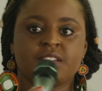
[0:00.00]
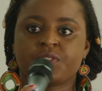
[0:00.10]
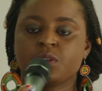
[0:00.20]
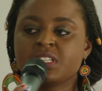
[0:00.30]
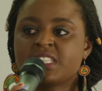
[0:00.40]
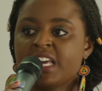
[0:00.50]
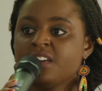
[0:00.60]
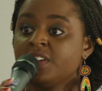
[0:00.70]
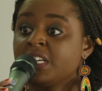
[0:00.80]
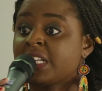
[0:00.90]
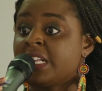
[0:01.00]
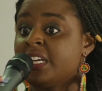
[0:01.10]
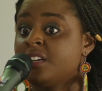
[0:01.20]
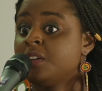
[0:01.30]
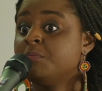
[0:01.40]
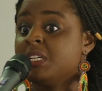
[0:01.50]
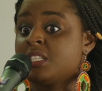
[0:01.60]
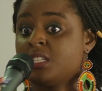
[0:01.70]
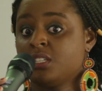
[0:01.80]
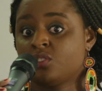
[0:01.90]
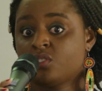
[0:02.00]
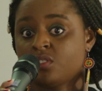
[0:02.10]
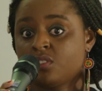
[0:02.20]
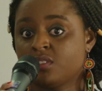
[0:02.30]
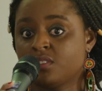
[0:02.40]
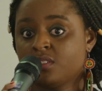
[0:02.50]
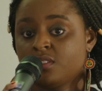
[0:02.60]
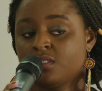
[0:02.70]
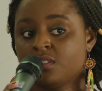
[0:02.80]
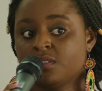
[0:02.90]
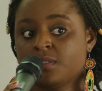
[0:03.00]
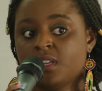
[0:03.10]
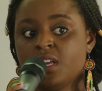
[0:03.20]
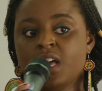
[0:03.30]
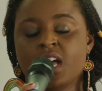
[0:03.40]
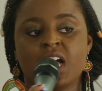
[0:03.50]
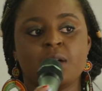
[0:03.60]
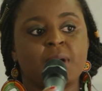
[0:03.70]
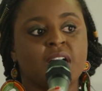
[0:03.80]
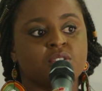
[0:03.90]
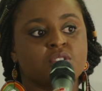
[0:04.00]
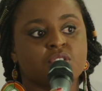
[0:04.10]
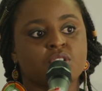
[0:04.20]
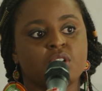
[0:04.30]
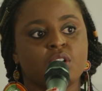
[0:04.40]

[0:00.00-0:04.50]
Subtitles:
And if there was ever a clearer message about